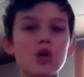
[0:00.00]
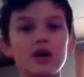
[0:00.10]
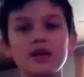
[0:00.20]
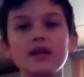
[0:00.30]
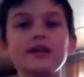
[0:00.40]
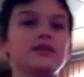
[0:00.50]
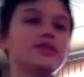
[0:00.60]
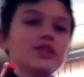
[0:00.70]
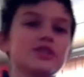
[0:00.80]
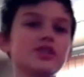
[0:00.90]
one is
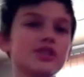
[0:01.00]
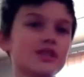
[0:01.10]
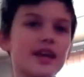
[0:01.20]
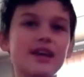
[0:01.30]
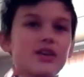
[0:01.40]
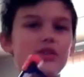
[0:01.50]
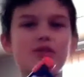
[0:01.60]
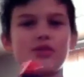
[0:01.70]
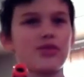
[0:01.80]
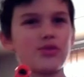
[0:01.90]
just just like
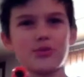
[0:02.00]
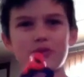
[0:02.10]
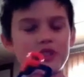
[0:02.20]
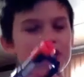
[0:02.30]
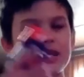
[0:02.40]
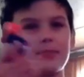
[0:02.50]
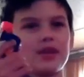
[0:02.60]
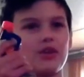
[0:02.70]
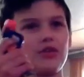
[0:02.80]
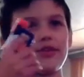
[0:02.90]
cheap
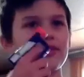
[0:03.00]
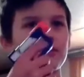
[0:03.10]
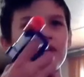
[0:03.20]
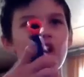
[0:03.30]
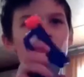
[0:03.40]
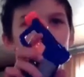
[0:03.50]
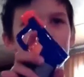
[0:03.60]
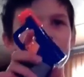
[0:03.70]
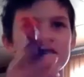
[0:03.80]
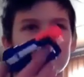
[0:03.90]
little three dollar
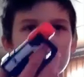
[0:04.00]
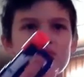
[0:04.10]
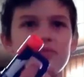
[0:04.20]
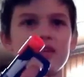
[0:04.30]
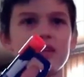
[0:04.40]
pistol.